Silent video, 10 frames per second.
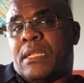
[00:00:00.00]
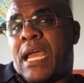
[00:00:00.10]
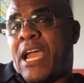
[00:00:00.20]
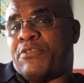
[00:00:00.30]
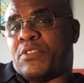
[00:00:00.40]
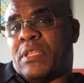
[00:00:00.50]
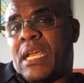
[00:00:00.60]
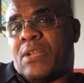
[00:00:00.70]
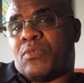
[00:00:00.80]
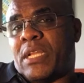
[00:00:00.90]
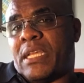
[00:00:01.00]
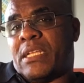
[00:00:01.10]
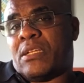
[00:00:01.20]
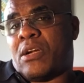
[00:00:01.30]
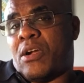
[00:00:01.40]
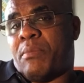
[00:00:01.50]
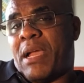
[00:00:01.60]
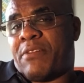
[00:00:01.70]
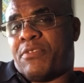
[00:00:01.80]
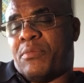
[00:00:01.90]
after that, when I get the car
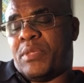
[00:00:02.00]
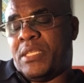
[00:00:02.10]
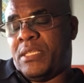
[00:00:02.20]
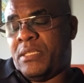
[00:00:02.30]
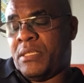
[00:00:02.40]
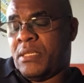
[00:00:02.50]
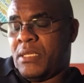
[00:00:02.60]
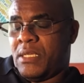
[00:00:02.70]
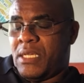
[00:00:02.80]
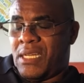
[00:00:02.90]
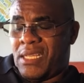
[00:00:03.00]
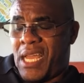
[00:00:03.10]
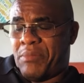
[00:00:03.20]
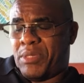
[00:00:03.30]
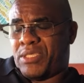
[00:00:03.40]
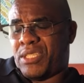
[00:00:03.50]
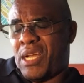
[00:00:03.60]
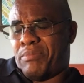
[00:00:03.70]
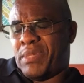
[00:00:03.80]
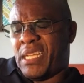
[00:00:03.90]
back from the alignment
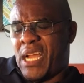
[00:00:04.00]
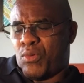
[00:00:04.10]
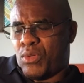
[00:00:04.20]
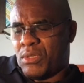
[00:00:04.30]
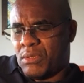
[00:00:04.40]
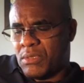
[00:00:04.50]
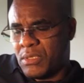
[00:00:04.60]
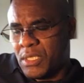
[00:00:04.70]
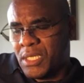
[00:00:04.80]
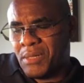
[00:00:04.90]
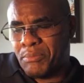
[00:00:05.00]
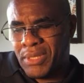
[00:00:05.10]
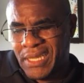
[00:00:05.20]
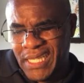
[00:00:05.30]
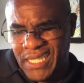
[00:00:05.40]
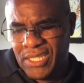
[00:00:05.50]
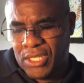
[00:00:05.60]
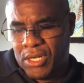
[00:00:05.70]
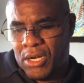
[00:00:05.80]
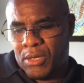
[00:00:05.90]
shop, then I will complete the
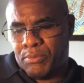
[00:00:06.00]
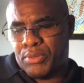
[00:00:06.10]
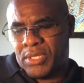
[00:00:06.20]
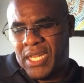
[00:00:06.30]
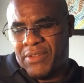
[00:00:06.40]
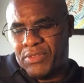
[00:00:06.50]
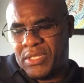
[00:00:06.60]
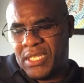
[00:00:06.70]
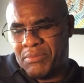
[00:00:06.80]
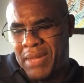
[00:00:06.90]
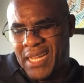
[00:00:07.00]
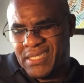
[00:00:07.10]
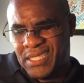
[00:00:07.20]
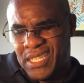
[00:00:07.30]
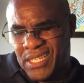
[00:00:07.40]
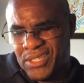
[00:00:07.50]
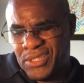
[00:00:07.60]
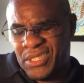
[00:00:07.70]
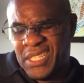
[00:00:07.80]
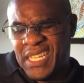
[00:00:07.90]
car, put everything back
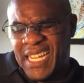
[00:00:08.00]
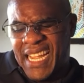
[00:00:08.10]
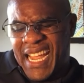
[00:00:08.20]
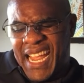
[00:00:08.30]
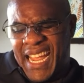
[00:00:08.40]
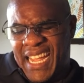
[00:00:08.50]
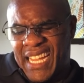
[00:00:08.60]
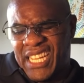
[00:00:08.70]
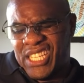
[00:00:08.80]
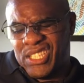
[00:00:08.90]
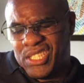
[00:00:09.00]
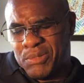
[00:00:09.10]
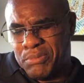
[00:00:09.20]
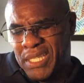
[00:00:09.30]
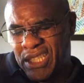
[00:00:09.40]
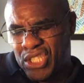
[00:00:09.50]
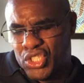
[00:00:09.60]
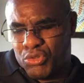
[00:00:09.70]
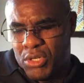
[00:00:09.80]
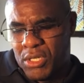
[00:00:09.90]
together, and complete the
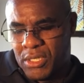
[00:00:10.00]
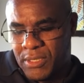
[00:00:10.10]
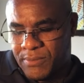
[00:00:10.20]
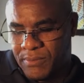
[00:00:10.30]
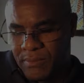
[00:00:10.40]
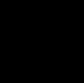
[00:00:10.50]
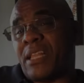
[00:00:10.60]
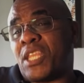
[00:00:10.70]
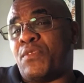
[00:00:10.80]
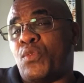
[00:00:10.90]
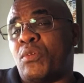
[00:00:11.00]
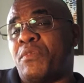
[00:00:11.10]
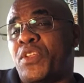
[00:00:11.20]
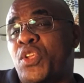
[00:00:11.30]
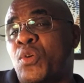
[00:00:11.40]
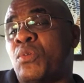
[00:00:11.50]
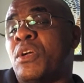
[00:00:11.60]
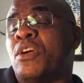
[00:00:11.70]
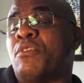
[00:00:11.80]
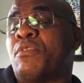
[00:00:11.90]
trunk. I'll give you a video
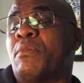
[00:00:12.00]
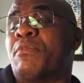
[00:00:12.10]
from